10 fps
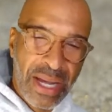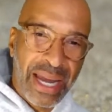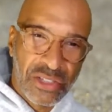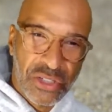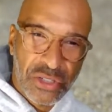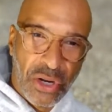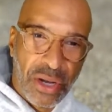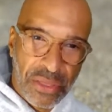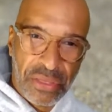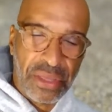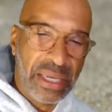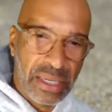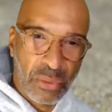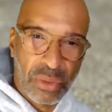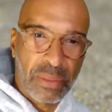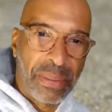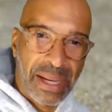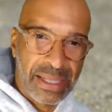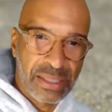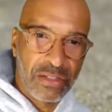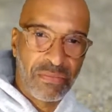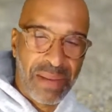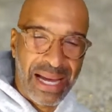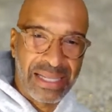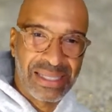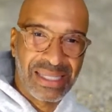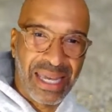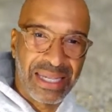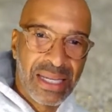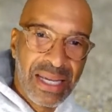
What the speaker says: and start thinking with a positive mindset.